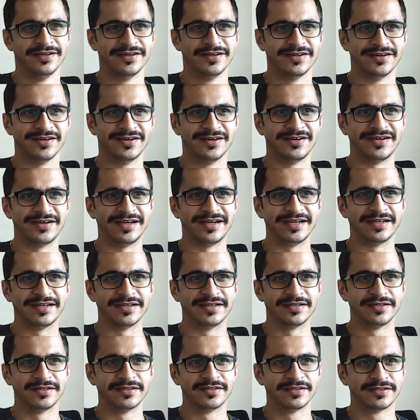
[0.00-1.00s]
All right.
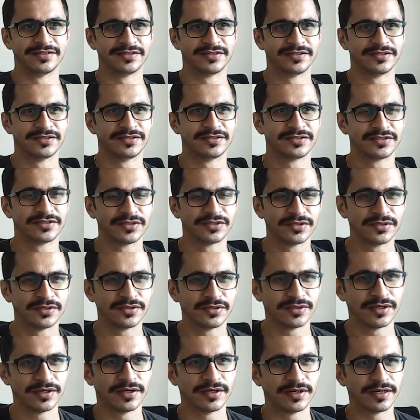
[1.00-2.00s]

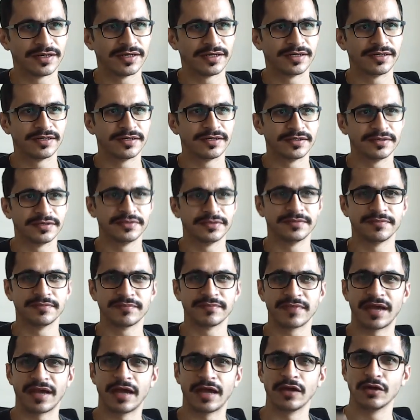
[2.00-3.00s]
So
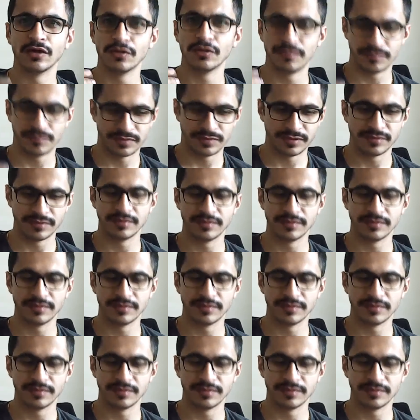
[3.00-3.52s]
I hope